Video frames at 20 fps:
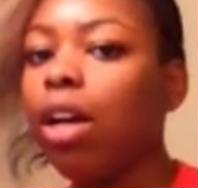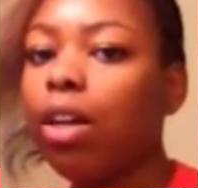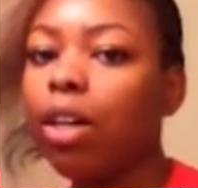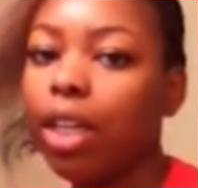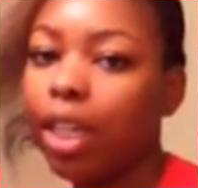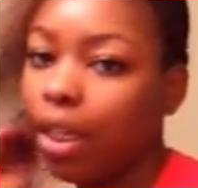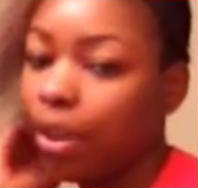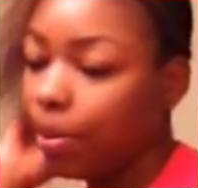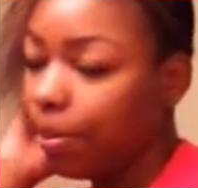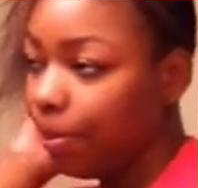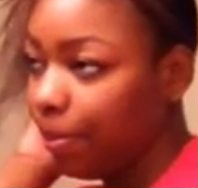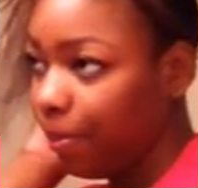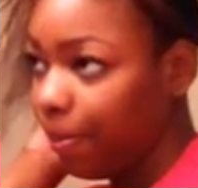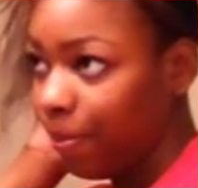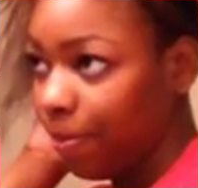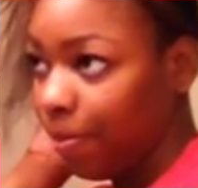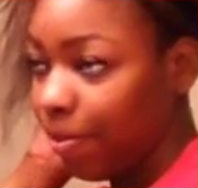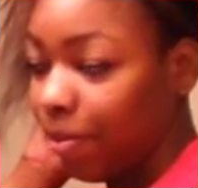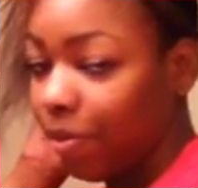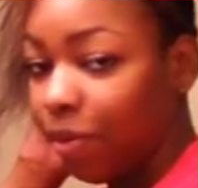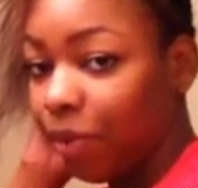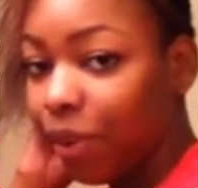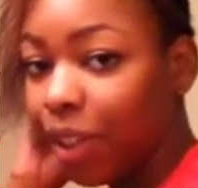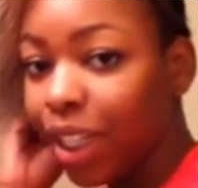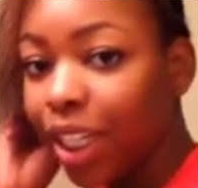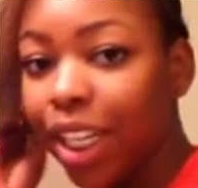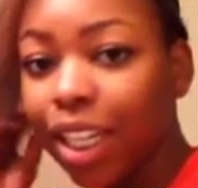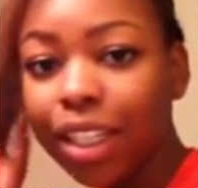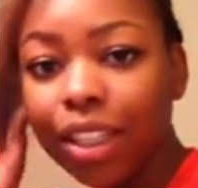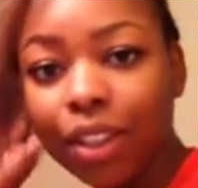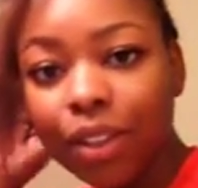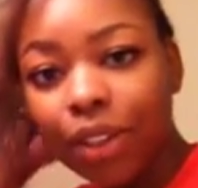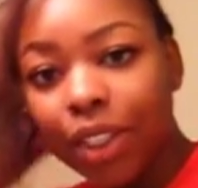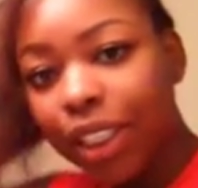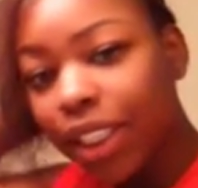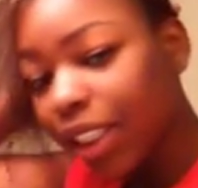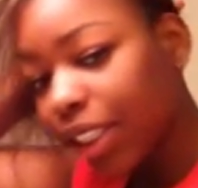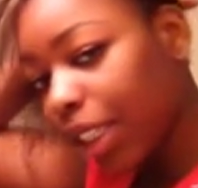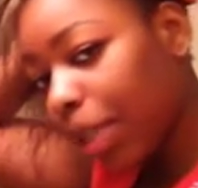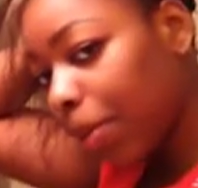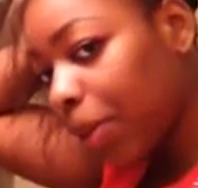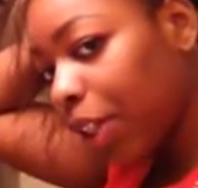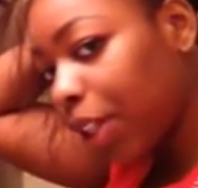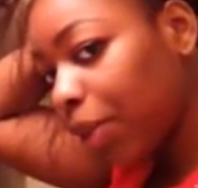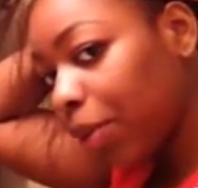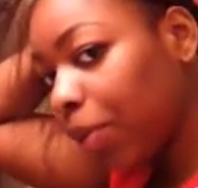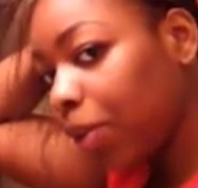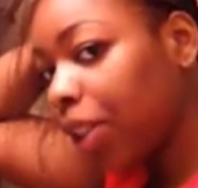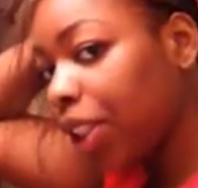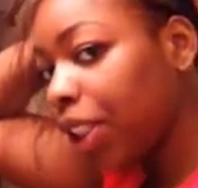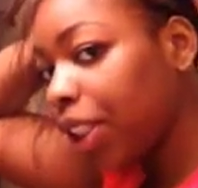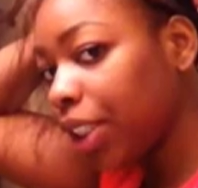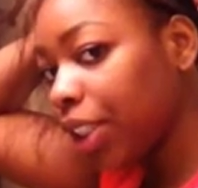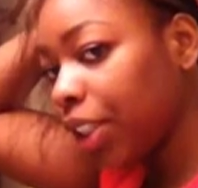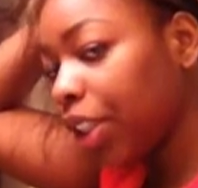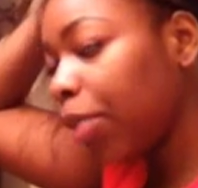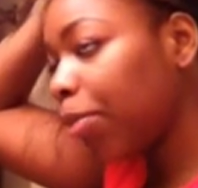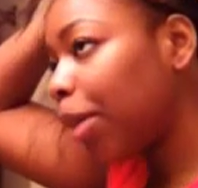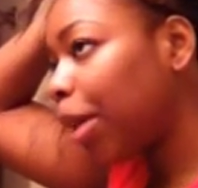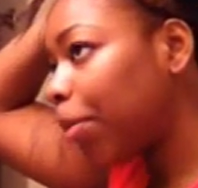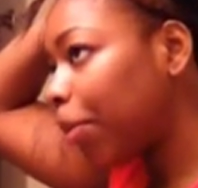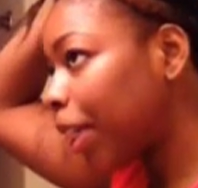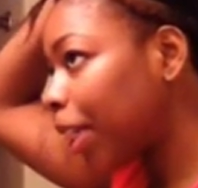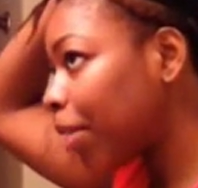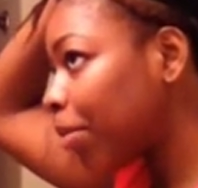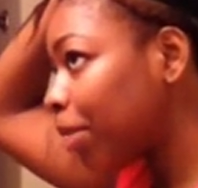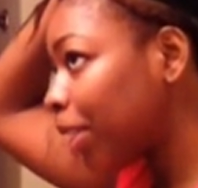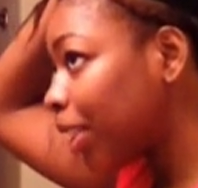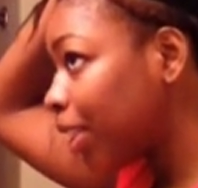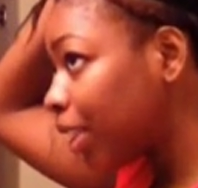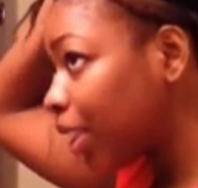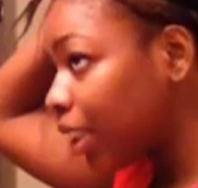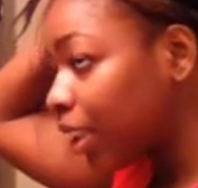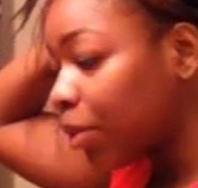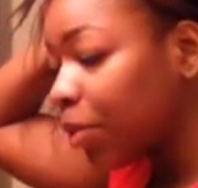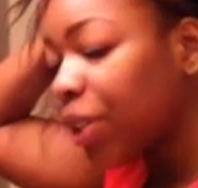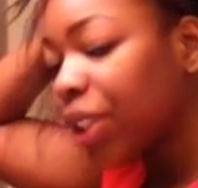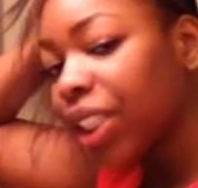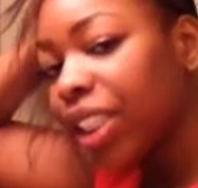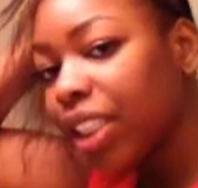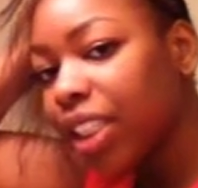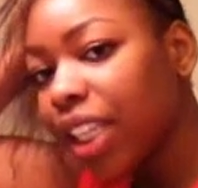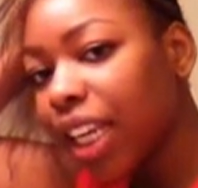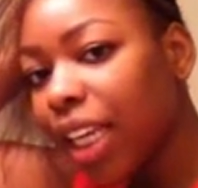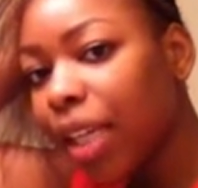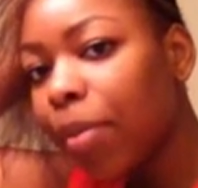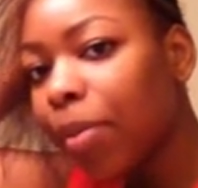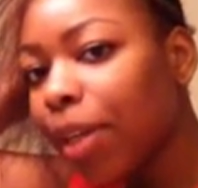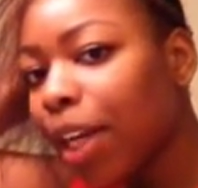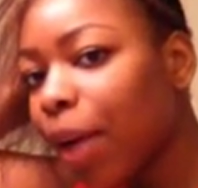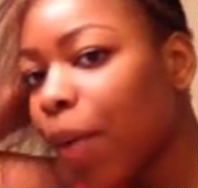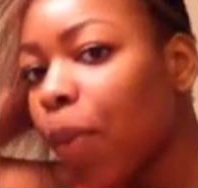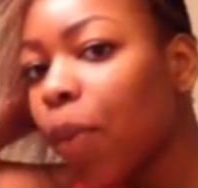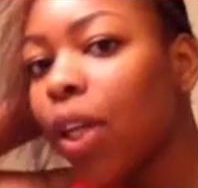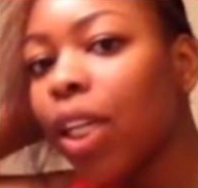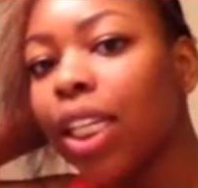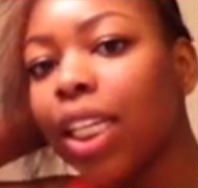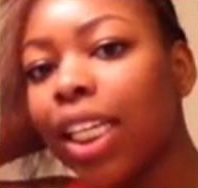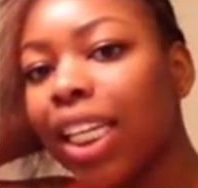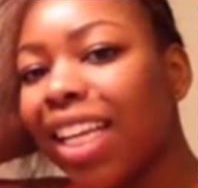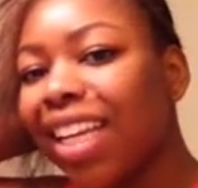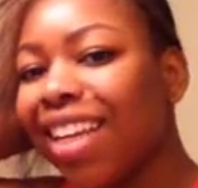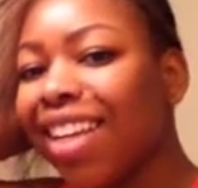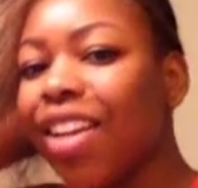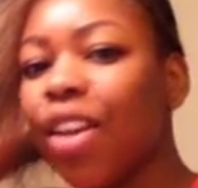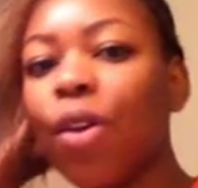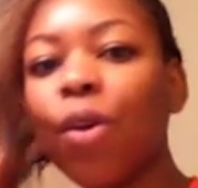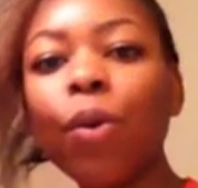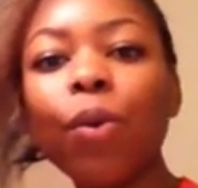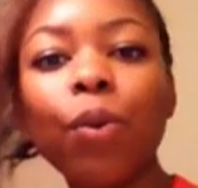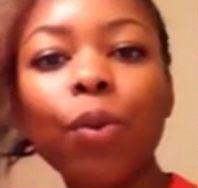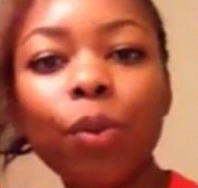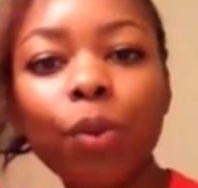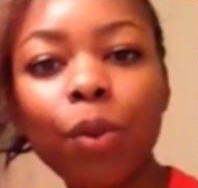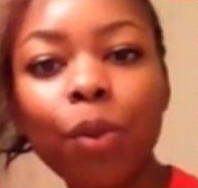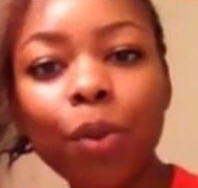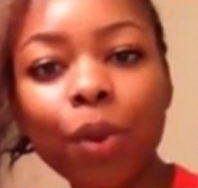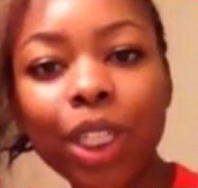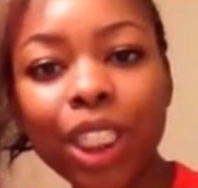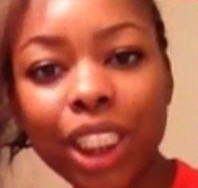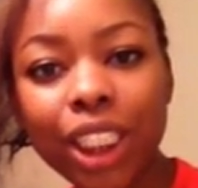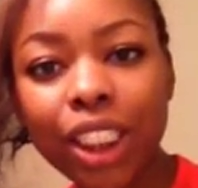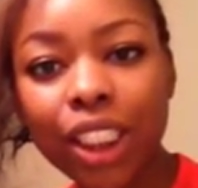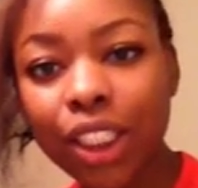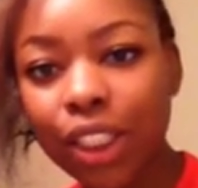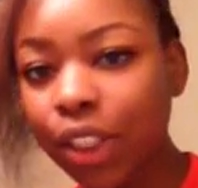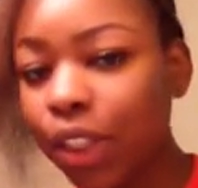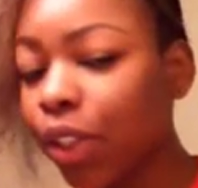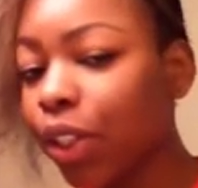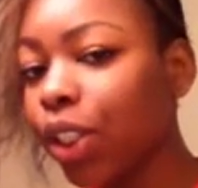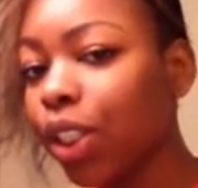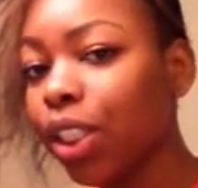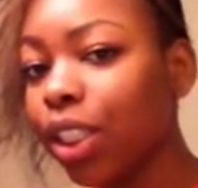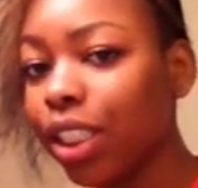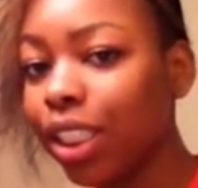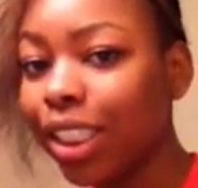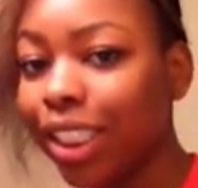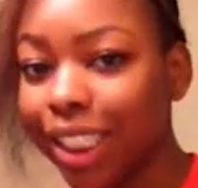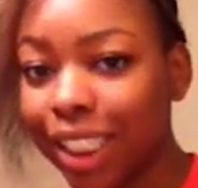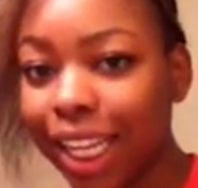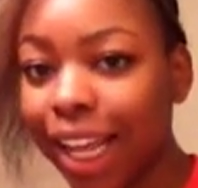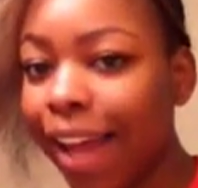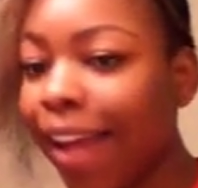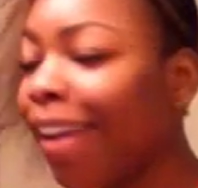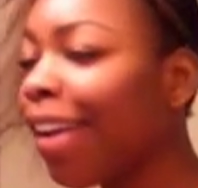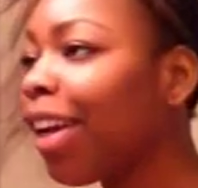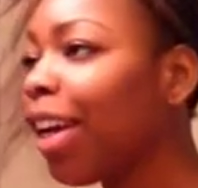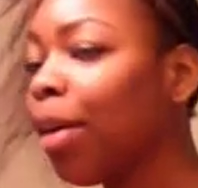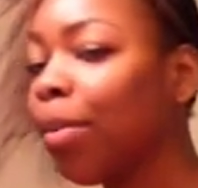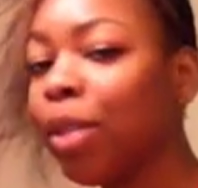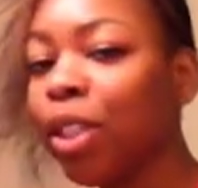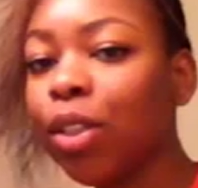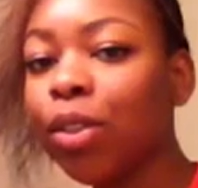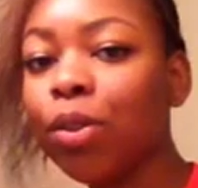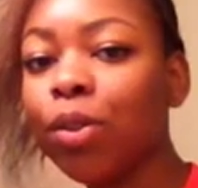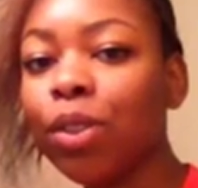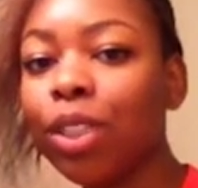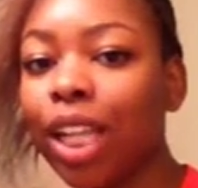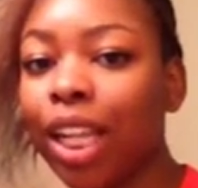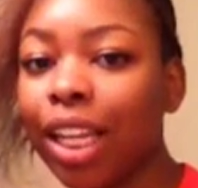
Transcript: Okay, ran out of thread, so I'm gonna re-secure my back piece. It's pretty tight, but I want it really secure so it does not come loose.